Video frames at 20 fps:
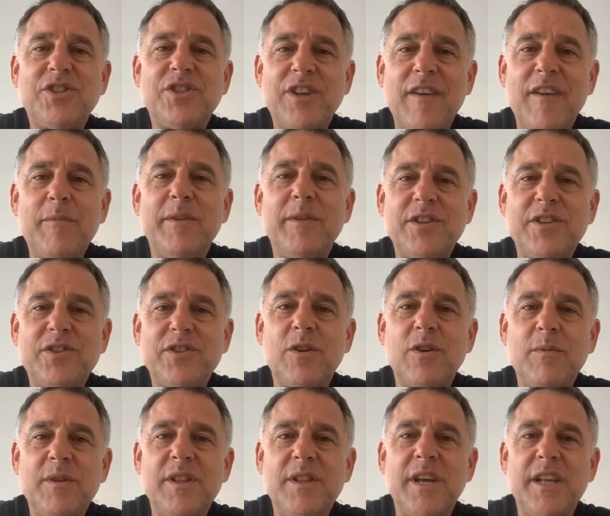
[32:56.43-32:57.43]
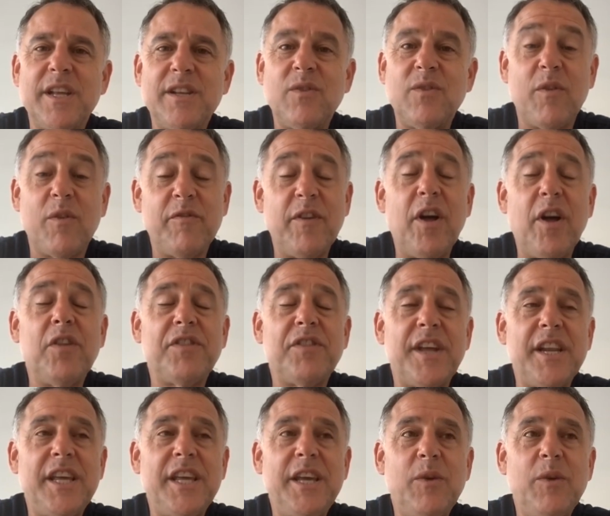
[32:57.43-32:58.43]
government determined that, or felt
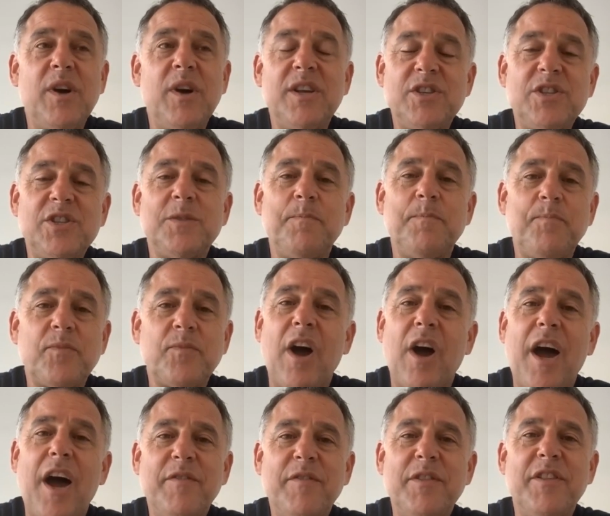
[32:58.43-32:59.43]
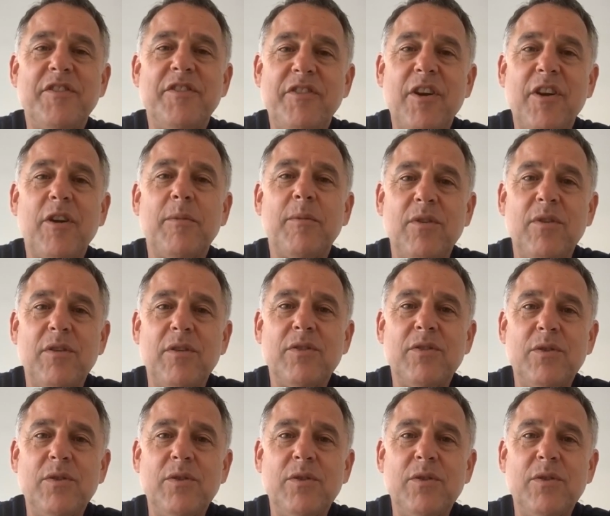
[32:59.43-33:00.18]
that he was Ivan the Terrible,